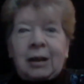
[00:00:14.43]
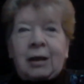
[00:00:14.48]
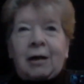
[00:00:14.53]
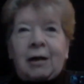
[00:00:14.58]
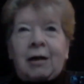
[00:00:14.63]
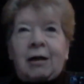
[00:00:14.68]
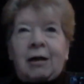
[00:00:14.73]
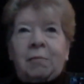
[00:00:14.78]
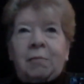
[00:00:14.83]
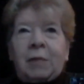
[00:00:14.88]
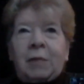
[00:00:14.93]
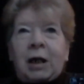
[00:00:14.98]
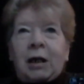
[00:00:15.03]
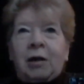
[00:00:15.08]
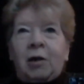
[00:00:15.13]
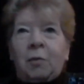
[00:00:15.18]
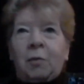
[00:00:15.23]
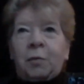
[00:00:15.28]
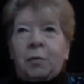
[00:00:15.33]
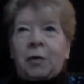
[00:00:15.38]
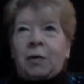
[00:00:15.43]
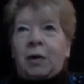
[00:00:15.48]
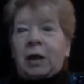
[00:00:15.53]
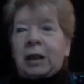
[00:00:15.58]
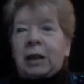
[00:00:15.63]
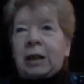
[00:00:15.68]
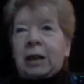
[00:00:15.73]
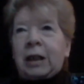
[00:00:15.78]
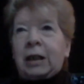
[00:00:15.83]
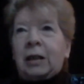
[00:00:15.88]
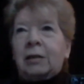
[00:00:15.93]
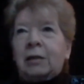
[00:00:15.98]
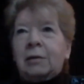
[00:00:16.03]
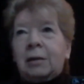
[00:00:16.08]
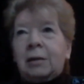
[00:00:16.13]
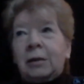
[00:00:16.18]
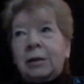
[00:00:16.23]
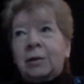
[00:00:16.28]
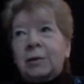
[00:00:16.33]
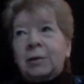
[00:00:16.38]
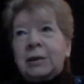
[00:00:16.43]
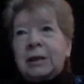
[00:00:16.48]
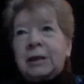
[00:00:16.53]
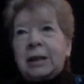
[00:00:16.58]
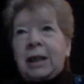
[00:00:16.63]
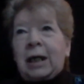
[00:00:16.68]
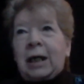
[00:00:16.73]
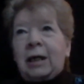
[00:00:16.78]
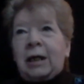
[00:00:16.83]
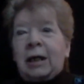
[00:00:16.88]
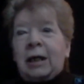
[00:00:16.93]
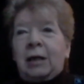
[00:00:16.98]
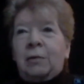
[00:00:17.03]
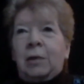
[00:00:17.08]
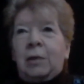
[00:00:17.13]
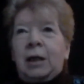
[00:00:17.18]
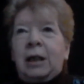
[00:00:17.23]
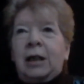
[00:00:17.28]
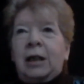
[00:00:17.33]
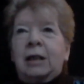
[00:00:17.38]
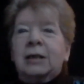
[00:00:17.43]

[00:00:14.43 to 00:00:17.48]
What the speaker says: I hope you're all getting a little used to that anyway.